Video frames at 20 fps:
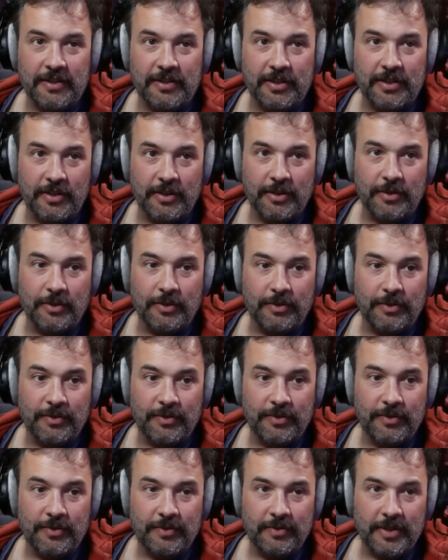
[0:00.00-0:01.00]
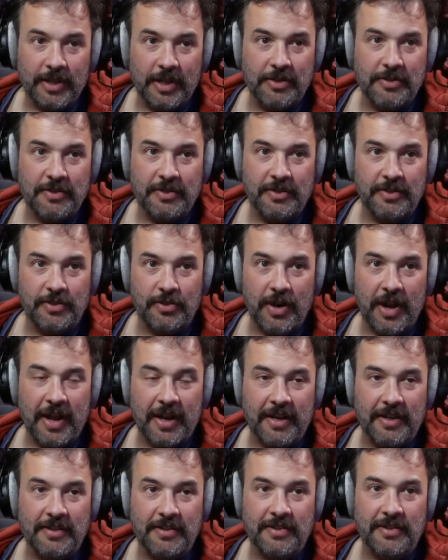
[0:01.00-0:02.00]
to Dungeons and
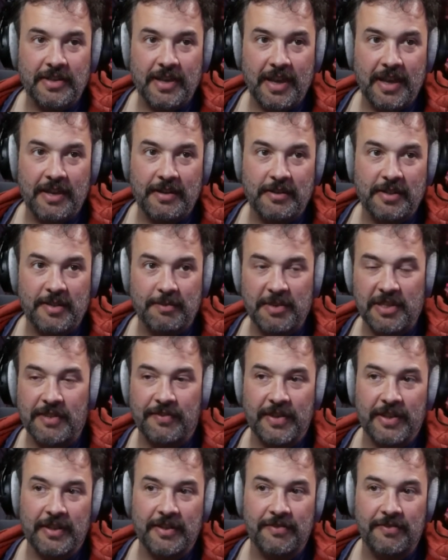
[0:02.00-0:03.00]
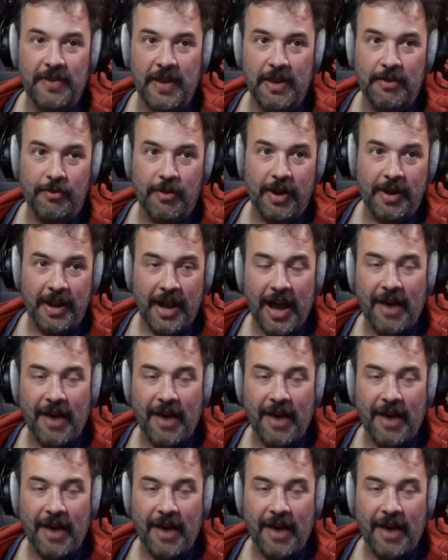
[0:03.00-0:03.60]
Dragons and specifically Faerun.